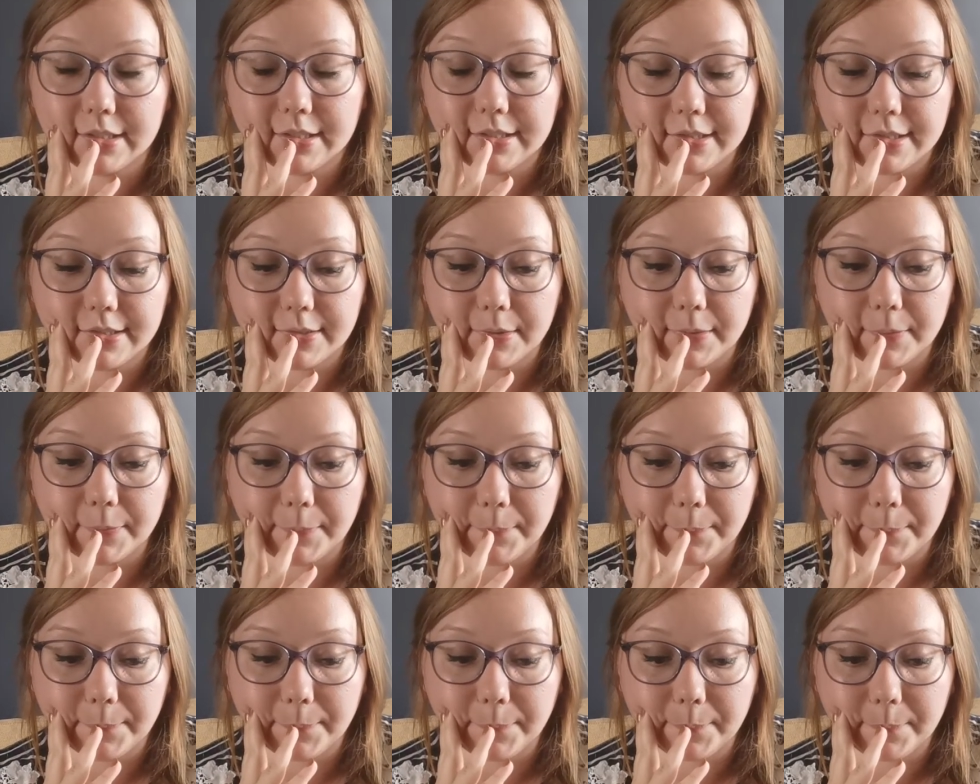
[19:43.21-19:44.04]
So
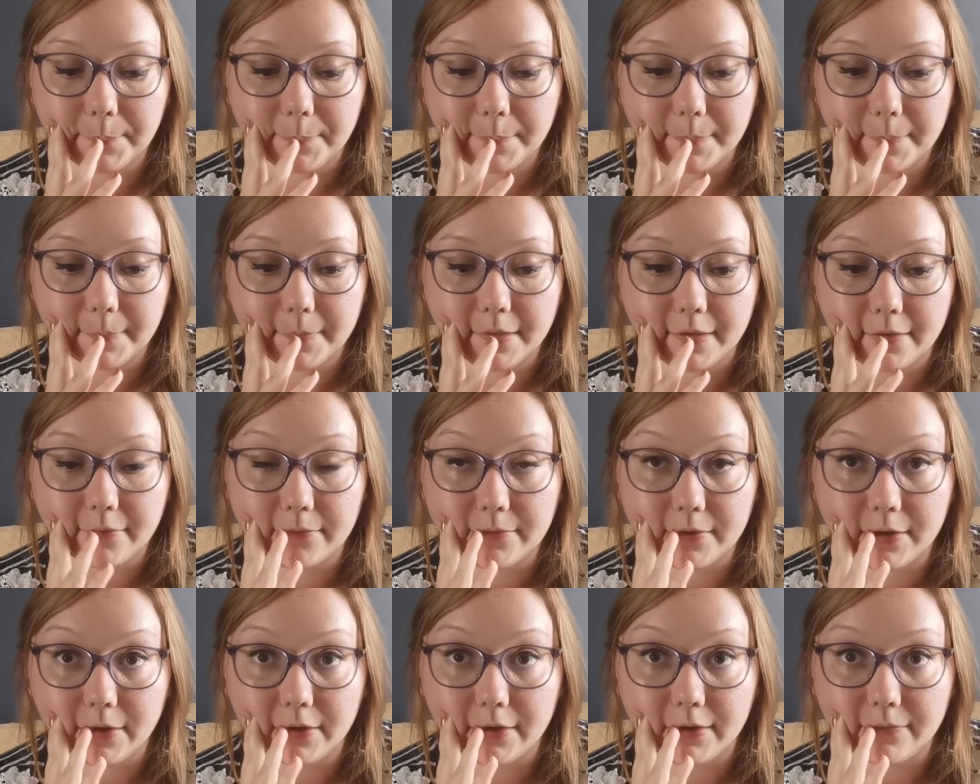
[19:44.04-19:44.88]

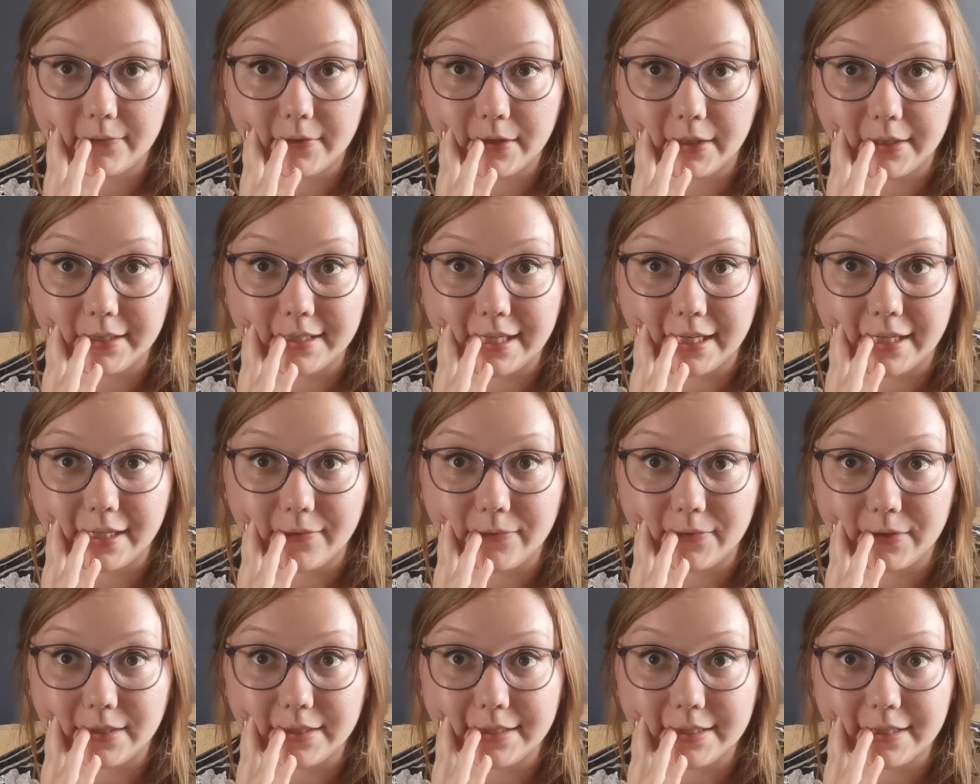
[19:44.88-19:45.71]
very, very tiny
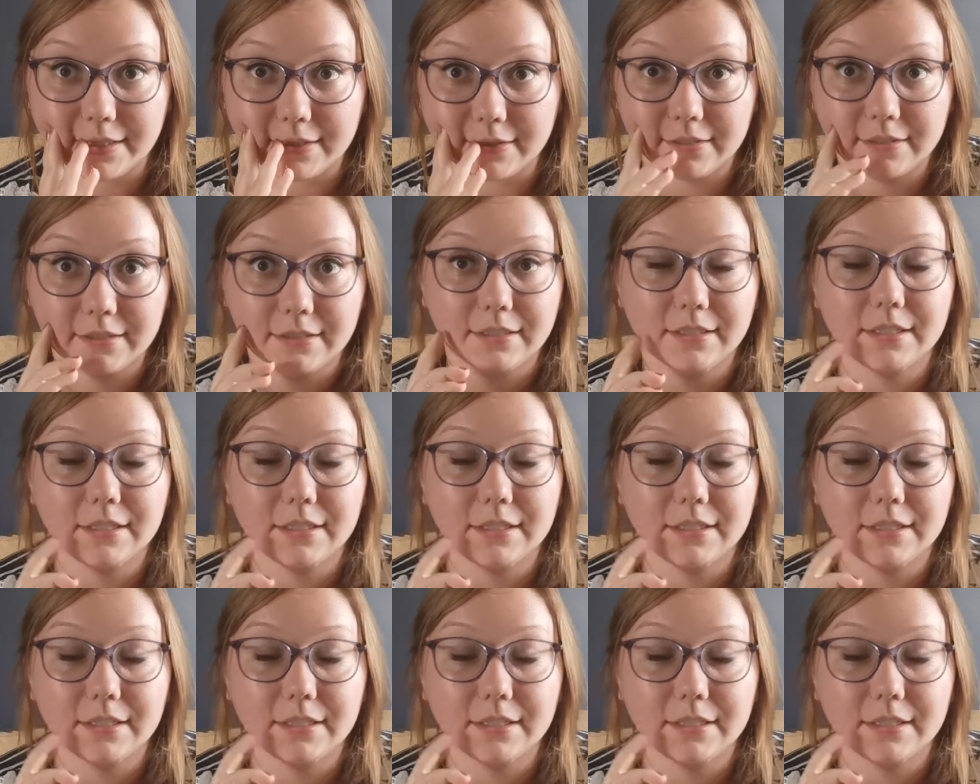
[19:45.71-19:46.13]
feet still.